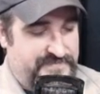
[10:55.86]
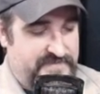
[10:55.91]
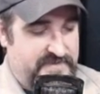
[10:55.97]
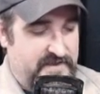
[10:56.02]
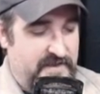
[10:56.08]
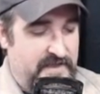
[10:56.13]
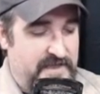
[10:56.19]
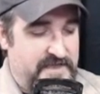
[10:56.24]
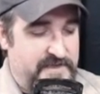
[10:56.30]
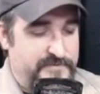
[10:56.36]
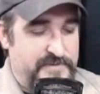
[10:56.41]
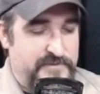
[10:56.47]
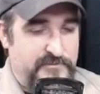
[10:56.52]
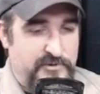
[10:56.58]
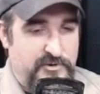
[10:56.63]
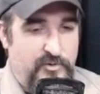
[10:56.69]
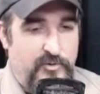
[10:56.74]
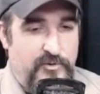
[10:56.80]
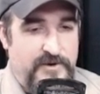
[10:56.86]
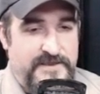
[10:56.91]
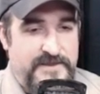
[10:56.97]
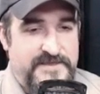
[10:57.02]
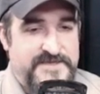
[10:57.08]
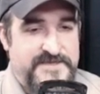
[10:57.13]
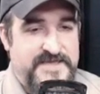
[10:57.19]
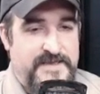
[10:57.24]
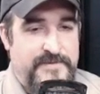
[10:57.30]
I could be recording
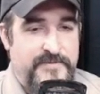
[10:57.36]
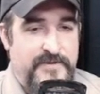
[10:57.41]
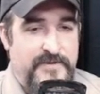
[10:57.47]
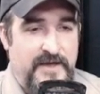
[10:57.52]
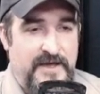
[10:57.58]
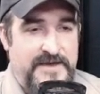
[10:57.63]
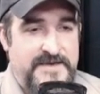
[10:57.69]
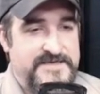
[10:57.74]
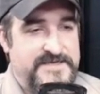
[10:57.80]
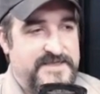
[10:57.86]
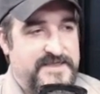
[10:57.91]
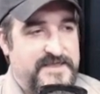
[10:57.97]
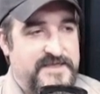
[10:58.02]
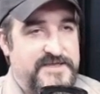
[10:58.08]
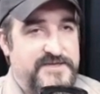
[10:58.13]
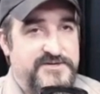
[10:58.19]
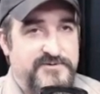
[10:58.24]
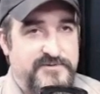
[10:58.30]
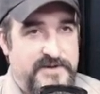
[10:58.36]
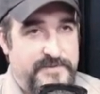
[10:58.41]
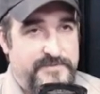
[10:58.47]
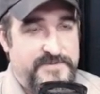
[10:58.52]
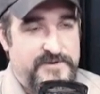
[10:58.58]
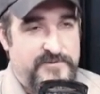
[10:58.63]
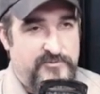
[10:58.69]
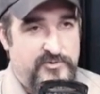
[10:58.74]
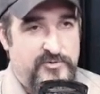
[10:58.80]
the same kinds of things to an
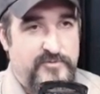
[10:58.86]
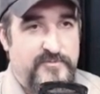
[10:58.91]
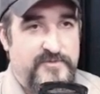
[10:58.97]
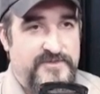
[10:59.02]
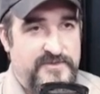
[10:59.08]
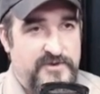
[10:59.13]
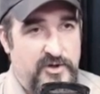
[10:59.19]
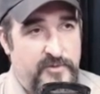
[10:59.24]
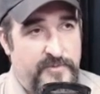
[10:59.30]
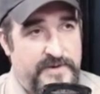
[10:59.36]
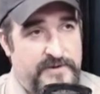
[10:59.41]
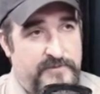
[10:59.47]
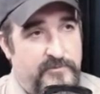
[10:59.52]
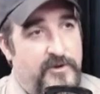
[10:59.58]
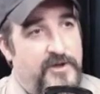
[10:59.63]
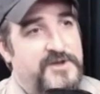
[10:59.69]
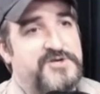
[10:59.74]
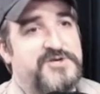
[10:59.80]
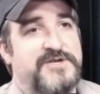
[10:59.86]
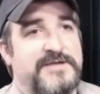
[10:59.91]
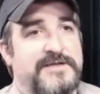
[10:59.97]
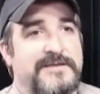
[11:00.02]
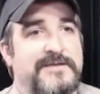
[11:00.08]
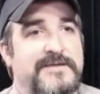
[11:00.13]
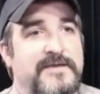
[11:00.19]
empty room with nobody watching,